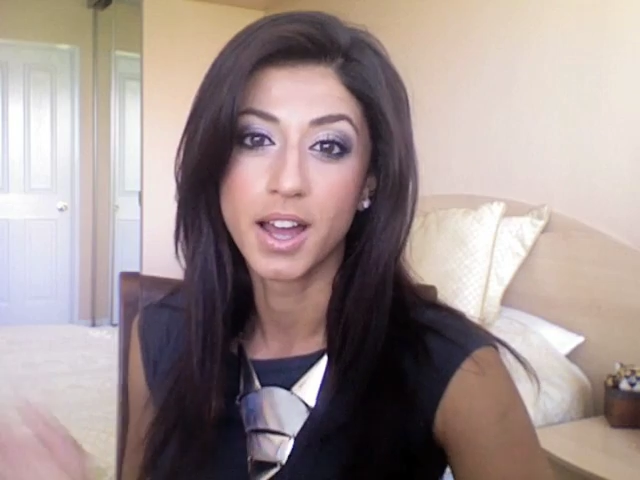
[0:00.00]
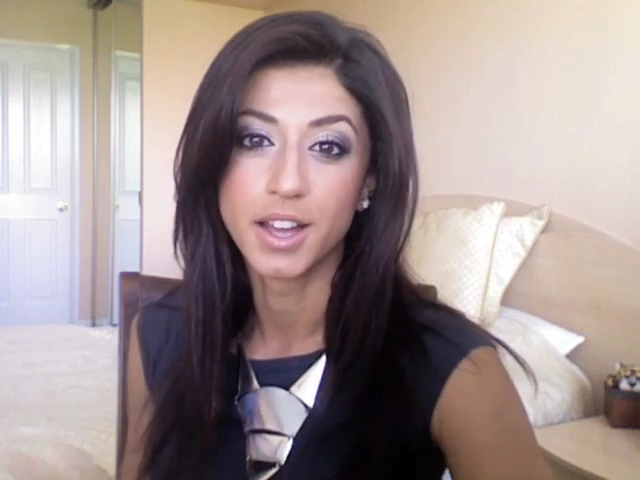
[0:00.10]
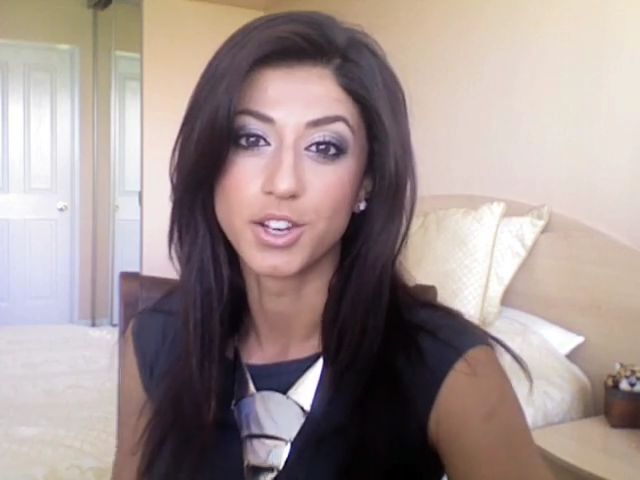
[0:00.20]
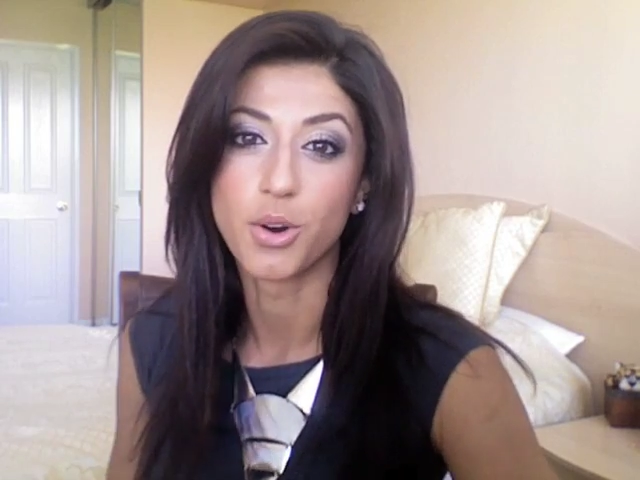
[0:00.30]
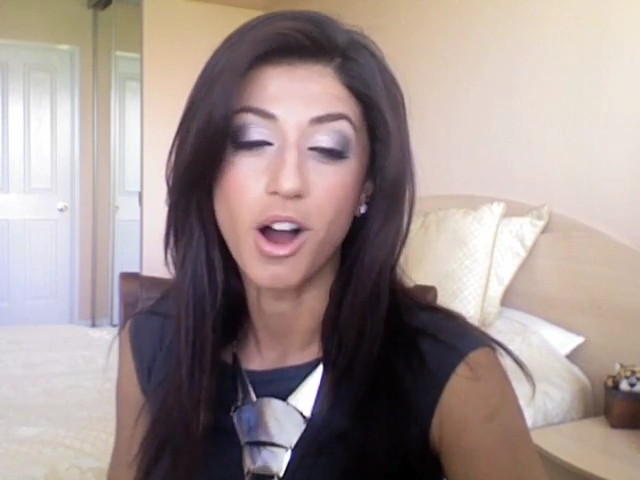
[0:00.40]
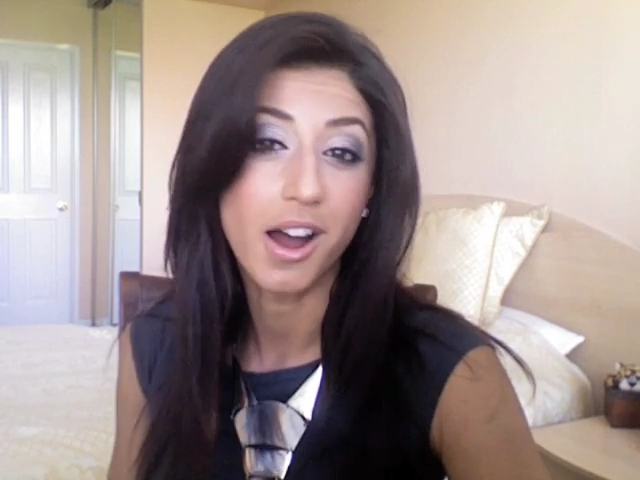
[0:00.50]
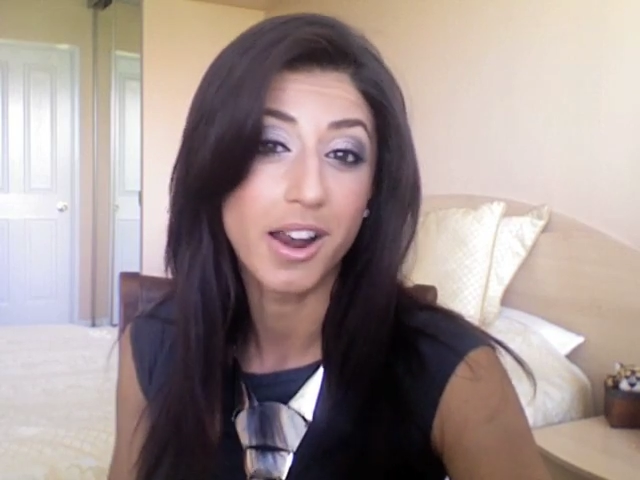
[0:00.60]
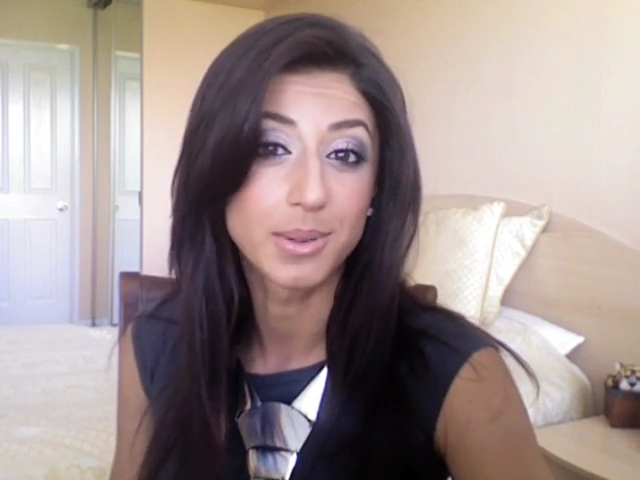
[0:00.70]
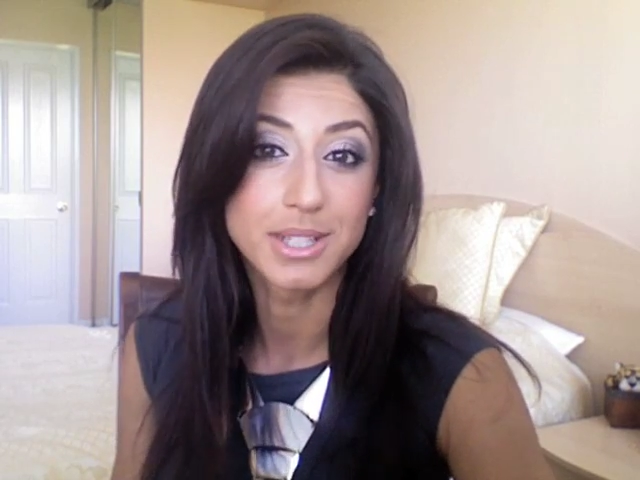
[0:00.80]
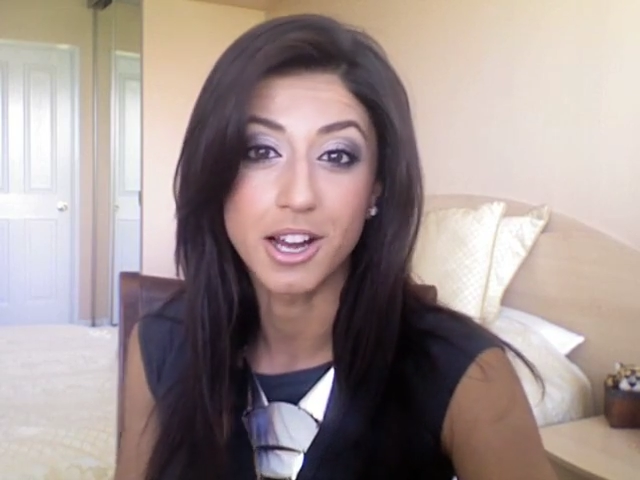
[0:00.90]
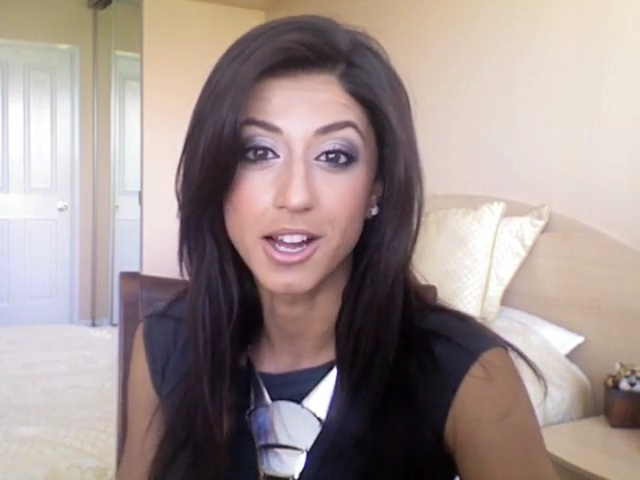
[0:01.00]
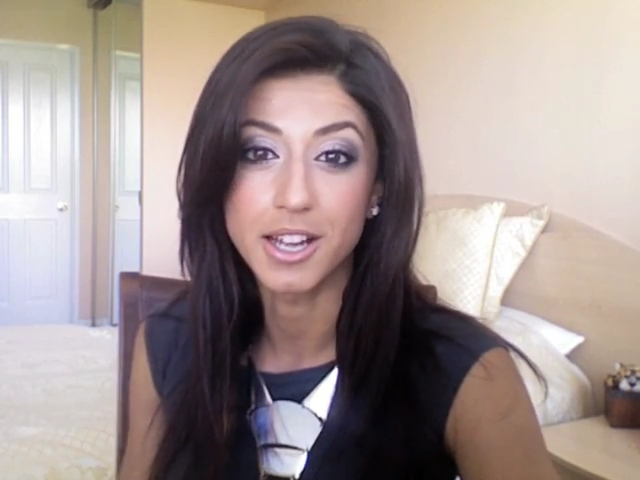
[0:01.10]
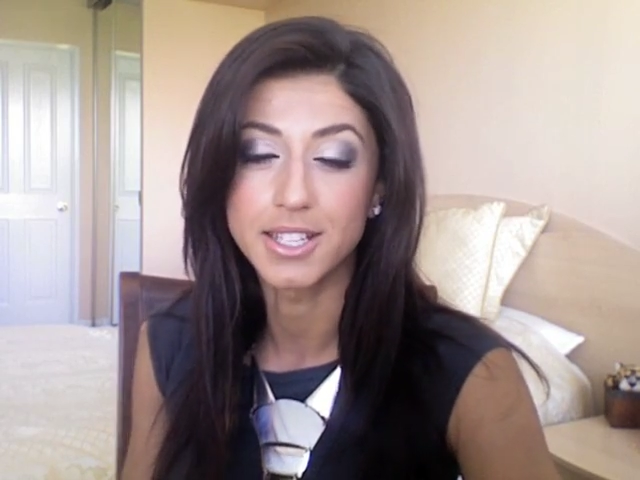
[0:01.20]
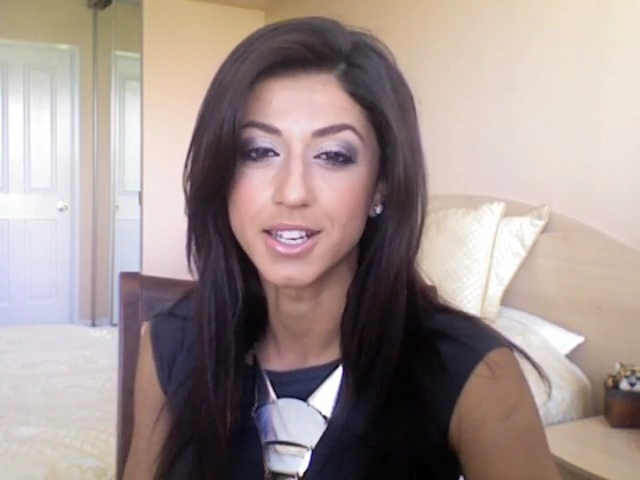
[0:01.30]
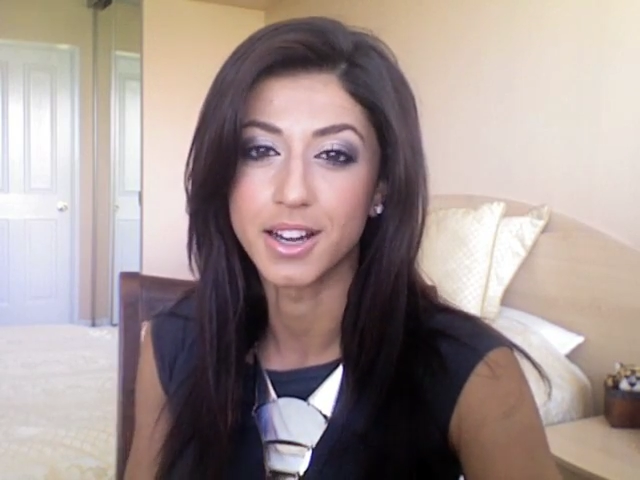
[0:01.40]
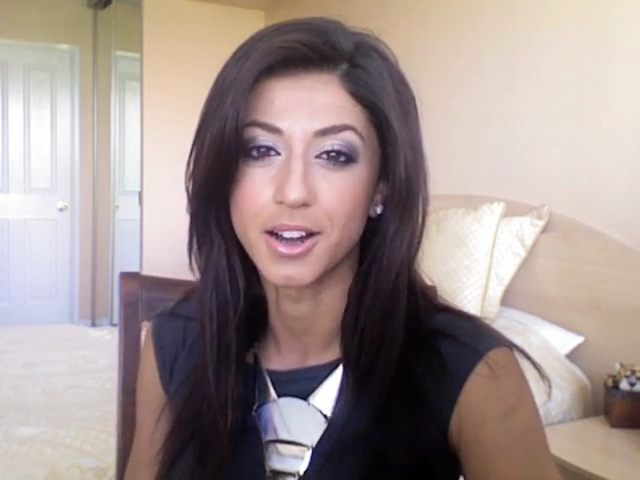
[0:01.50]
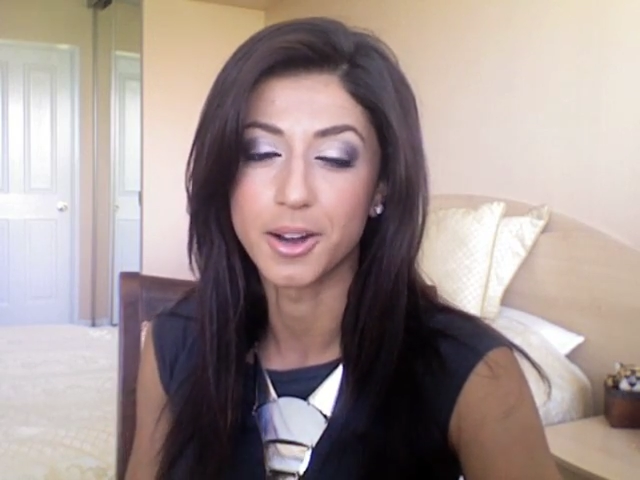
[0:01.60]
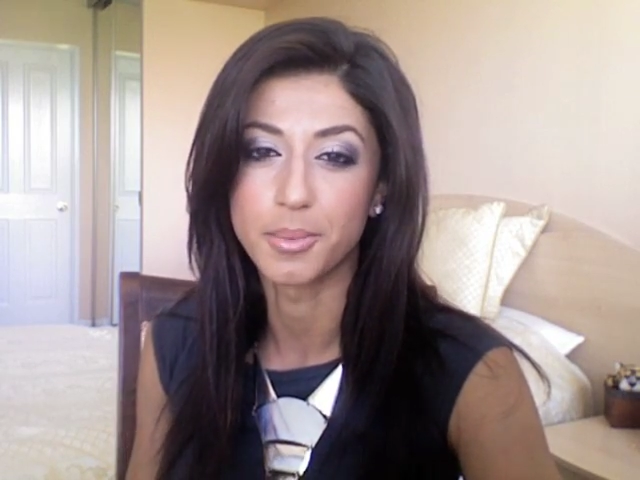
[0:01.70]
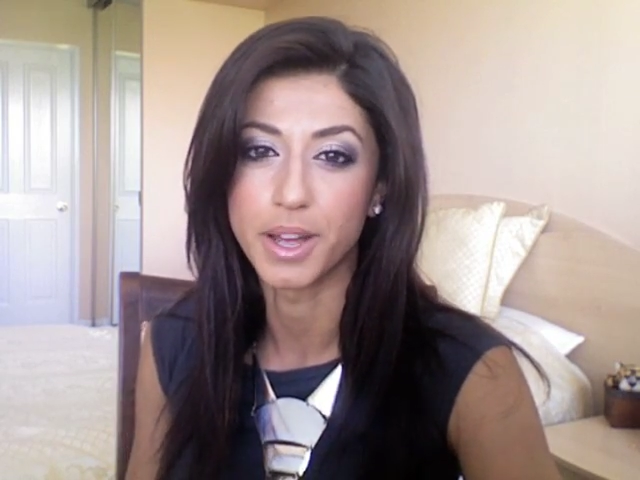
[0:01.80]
you know hot outside um,